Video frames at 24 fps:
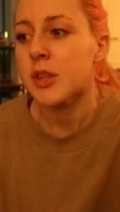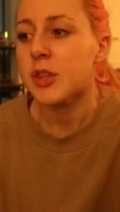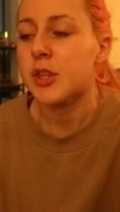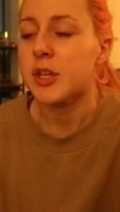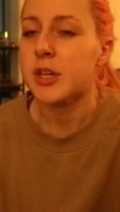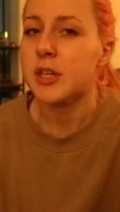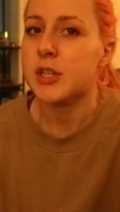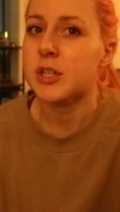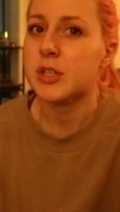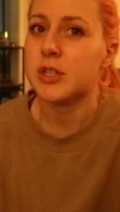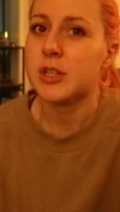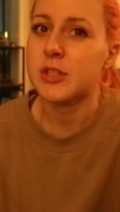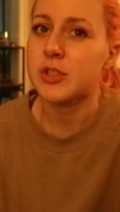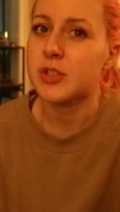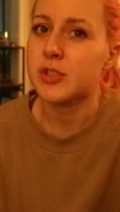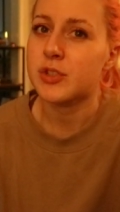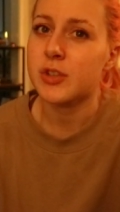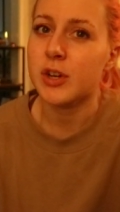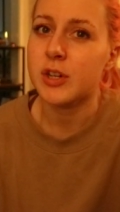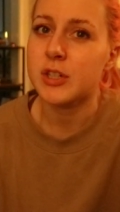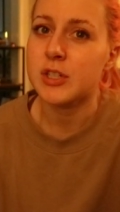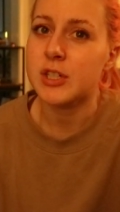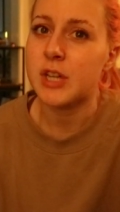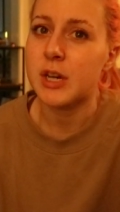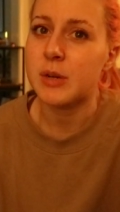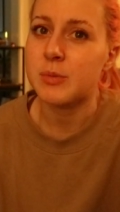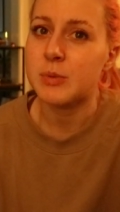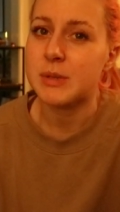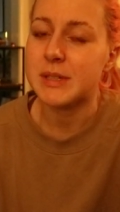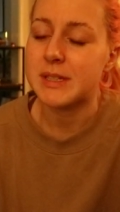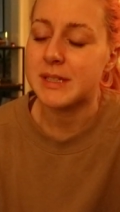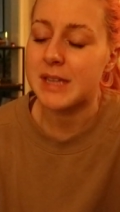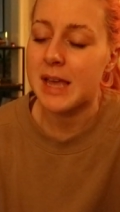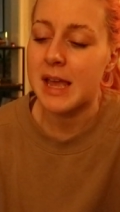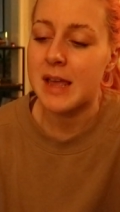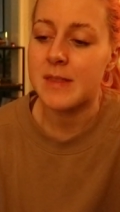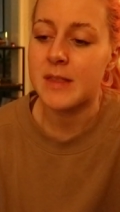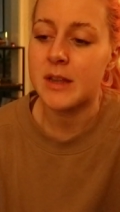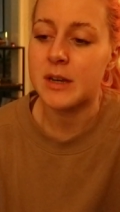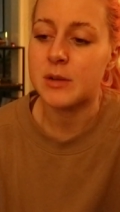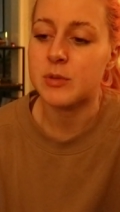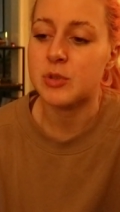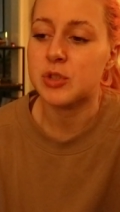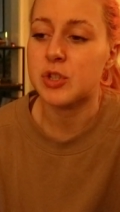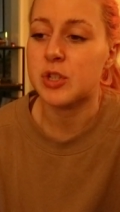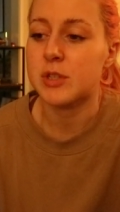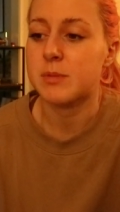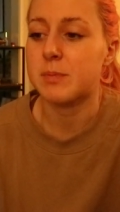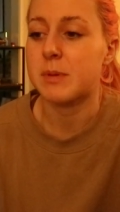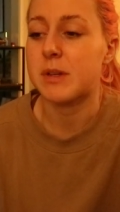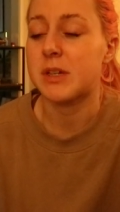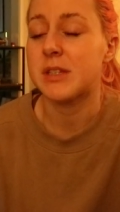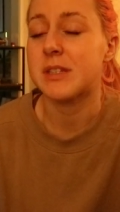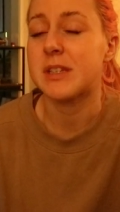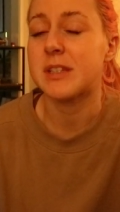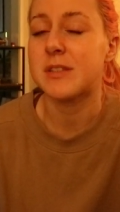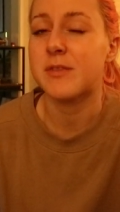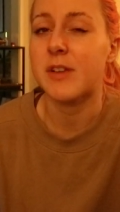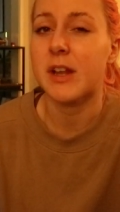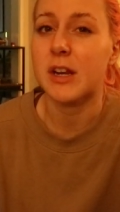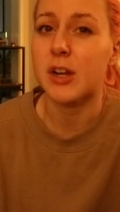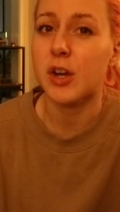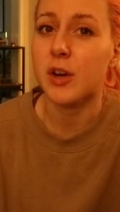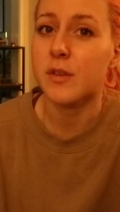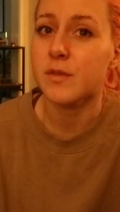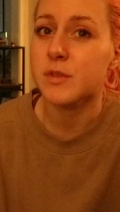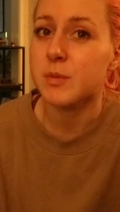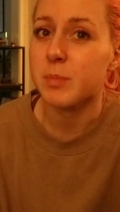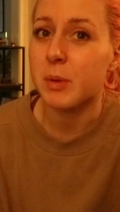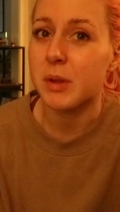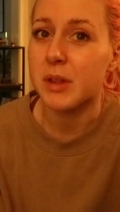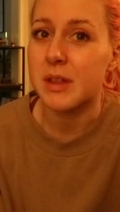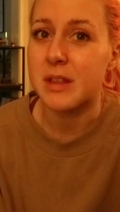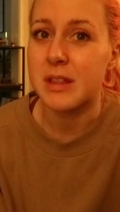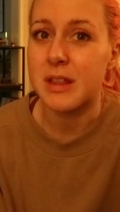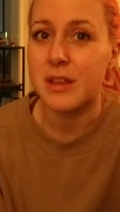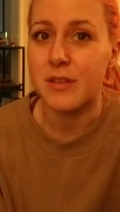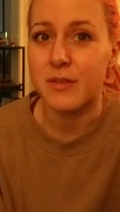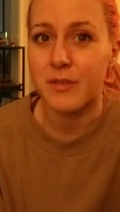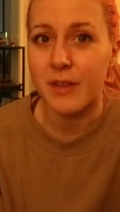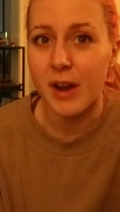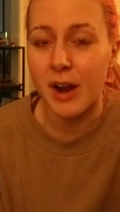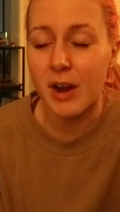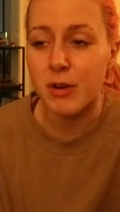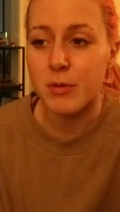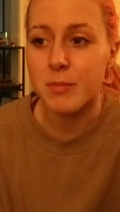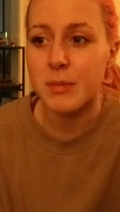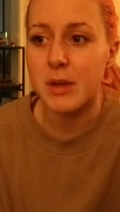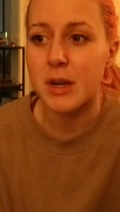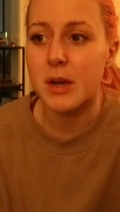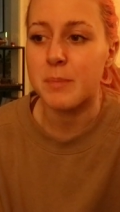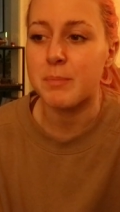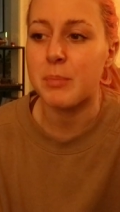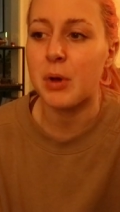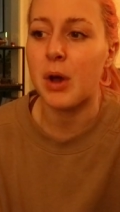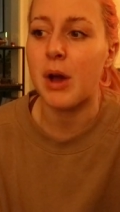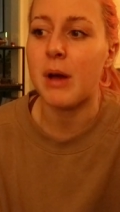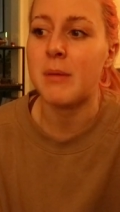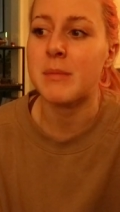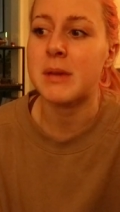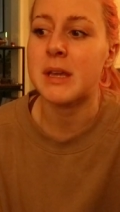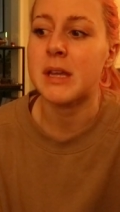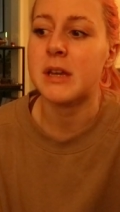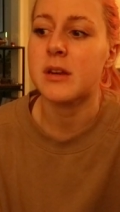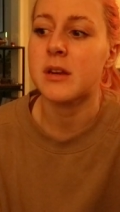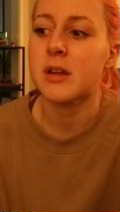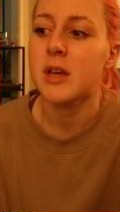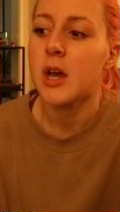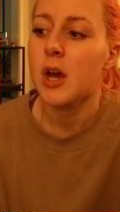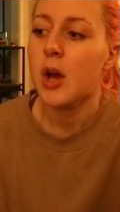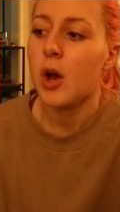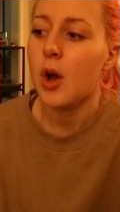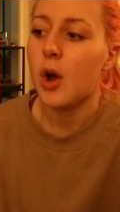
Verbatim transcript: The instructor was saying that it was just because he's feeling comfortable in the environment, but I mean,